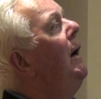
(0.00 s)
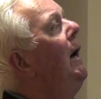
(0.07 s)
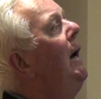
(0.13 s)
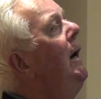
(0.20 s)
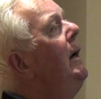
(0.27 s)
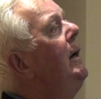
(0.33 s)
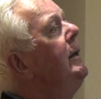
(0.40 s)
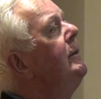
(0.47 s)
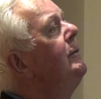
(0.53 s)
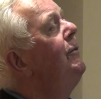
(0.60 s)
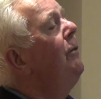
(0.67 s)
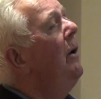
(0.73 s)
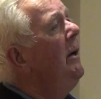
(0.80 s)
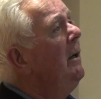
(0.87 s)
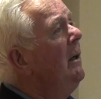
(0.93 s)
And
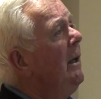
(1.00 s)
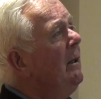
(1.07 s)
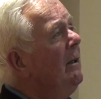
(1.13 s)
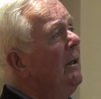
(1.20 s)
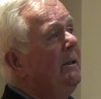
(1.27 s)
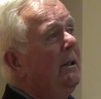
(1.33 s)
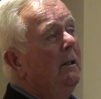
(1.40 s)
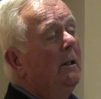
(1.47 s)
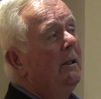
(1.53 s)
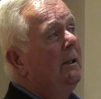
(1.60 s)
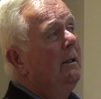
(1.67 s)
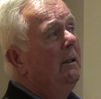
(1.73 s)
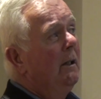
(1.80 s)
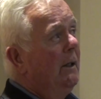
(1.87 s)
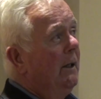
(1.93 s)
finally, in
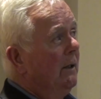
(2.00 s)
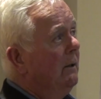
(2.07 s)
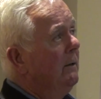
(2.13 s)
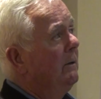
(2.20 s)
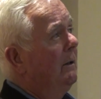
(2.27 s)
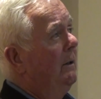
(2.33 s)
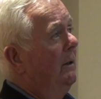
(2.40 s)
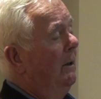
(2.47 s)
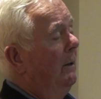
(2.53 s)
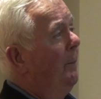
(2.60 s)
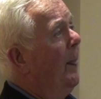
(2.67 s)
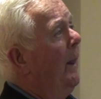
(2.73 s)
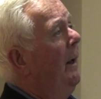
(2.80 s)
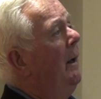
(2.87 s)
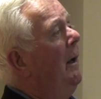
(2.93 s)
1999,
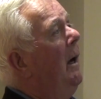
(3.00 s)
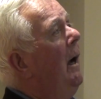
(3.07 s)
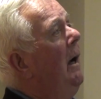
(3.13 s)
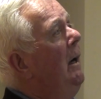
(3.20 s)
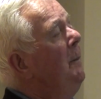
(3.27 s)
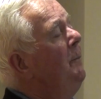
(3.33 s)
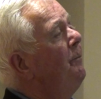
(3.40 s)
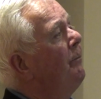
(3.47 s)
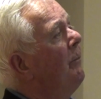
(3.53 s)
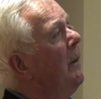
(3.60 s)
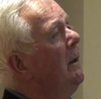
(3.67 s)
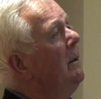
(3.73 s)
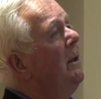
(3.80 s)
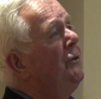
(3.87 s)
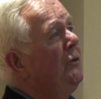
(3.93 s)

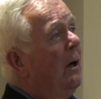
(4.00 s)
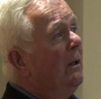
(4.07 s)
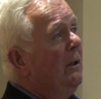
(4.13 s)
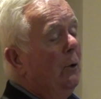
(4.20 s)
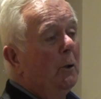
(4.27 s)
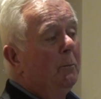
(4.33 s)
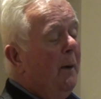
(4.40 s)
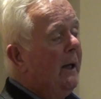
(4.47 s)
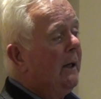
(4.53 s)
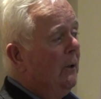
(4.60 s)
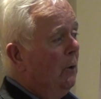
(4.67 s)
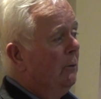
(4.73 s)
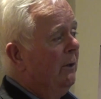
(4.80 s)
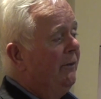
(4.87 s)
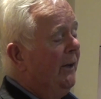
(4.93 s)
the Drogheda looked back
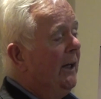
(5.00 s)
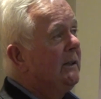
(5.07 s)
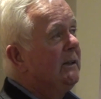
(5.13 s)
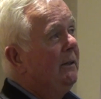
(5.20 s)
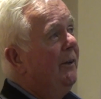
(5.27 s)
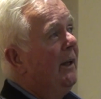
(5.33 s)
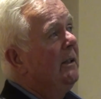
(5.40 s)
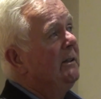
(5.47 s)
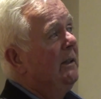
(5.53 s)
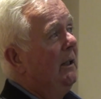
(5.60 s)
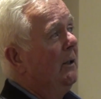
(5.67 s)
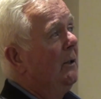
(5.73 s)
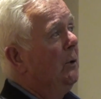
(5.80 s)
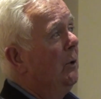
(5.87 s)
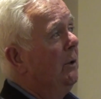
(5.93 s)
over various events that
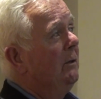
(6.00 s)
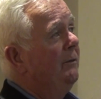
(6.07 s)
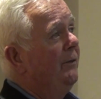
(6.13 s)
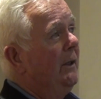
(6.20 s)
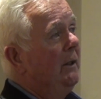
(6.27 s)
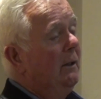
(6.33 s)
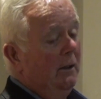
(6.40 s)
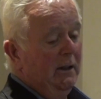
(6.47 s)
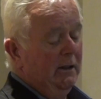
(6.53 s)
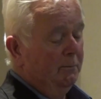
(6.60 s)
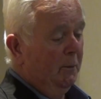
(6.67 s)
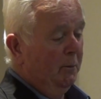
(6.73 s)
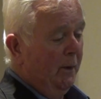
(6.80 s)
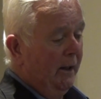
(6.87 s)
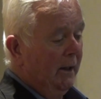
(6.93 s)
occurred in Fingal and
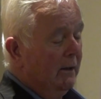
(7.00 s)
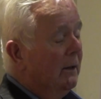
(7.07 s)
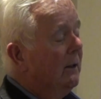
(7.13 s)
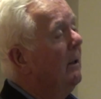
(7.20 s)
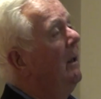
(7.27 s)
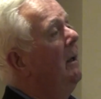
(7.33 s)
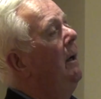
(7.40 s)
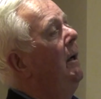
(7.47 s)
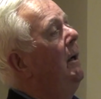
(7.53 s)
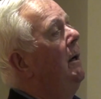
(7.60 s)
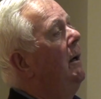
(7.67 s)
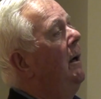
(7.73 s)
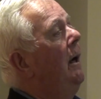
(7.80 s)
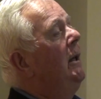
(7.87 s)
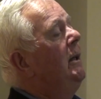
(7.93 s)
Balbriggan
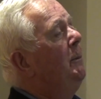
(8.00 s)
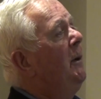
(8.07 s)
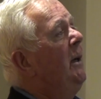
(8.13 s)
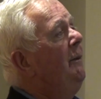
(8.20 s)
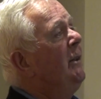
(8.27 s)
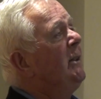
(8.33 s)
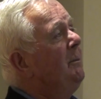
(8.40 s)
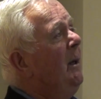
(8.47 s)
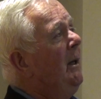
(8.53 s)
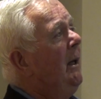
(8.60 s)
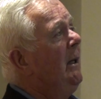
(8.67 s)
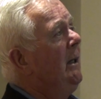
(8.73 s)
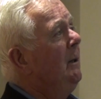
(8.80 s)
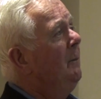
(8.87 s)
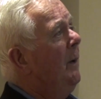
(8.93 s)
in the previous
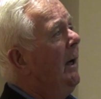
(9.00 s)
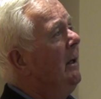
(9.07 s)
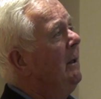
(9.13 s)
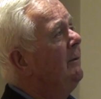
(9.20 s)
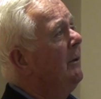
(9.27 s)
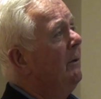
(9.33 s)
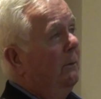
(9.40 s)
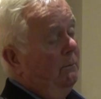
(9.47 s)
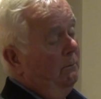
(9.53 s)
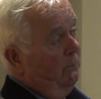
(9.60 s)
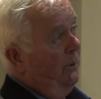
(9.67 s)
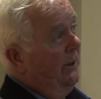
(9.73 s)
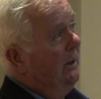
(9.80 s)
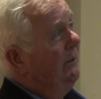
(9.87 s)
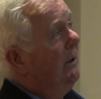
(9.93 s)
millennium and of
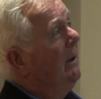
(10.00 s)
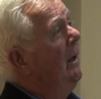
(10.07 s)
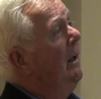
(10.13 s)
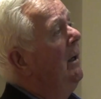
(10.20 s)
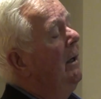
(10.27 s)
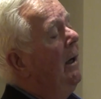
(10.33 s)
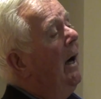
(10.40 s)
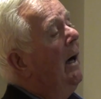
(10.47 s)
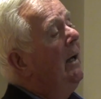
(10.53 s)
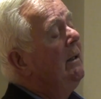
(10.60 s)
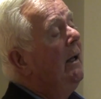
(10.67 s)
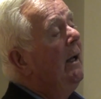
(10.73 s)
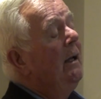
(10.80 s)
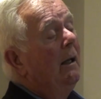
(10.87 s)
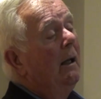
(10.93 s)
whatever, and
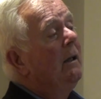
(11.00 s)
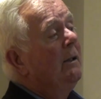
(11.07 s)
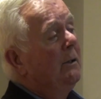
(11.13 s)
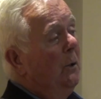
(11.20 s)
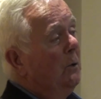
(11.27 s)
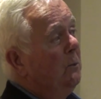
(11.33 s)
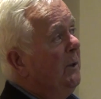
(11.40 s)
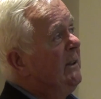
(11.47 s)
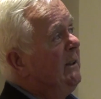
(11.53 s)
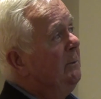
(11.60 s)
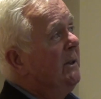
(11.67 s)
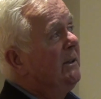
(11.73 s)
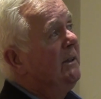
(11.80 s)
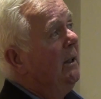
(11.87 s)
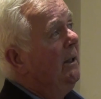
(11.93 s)
they, in their own wisdom,
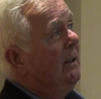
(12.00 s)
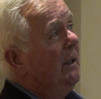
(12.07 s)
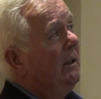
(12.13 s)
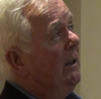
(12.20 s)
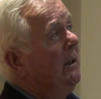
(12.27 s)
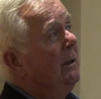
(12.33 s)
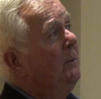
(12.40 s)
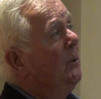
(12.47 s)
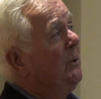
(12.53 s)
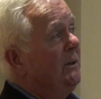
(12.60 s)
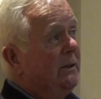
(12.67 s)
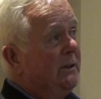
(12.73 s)
decided that the most